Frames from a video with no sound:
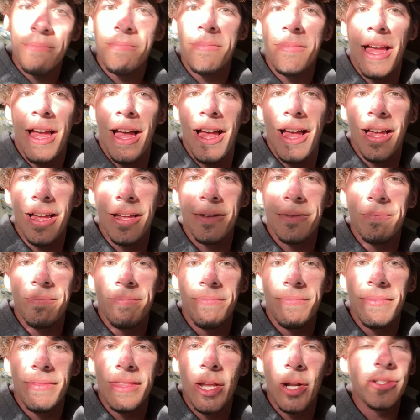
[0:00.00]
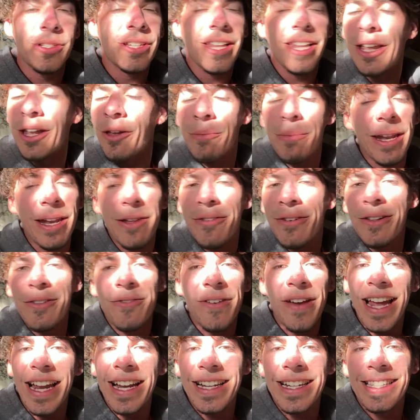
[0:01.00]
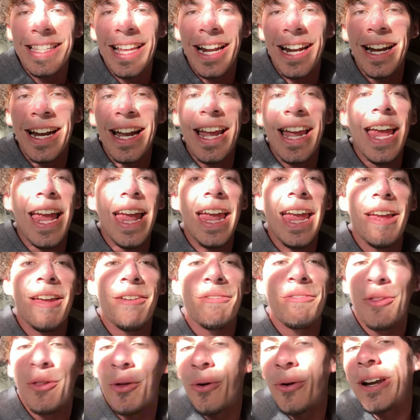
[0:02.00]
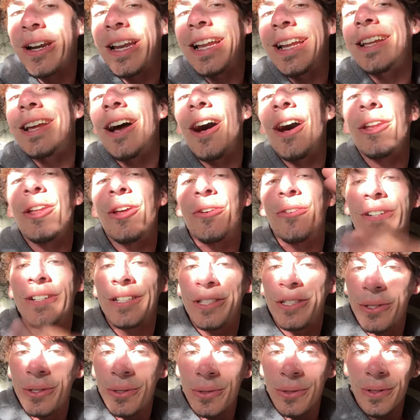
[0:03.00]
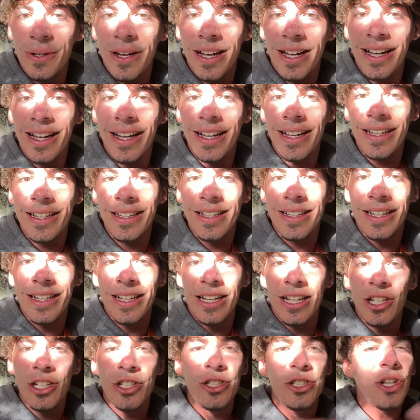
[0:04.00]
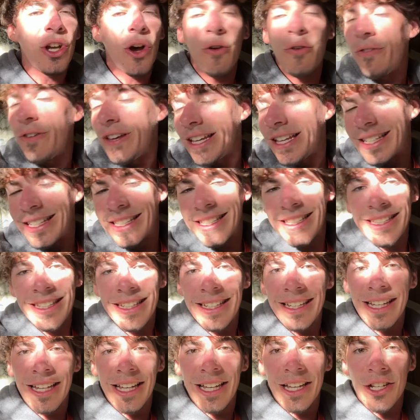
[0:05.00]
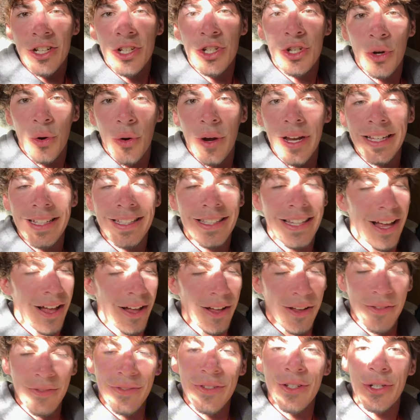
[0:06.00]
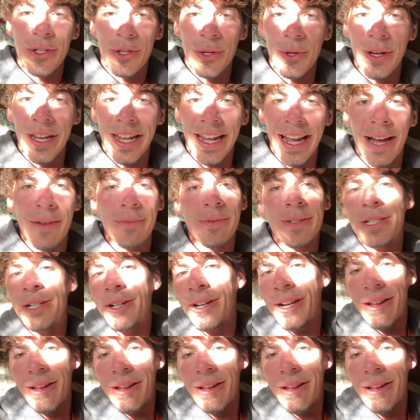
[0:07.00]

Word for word: uh there was a little bit of an advantage there if Lauren had gone over to uh, Sophie's choice of shooting. I'm sure